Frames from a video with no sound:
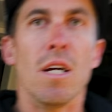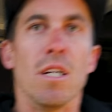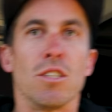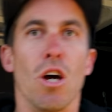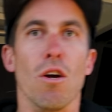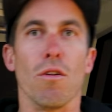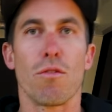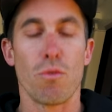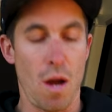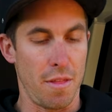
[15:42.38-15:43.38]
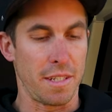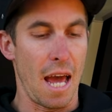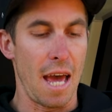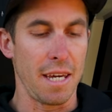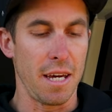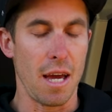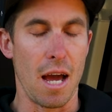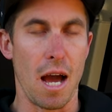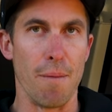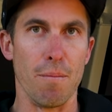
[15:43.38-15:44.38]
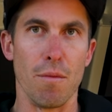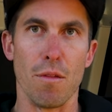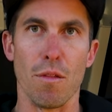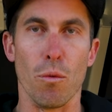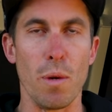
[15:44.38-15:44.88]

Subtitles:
So throughout the day, the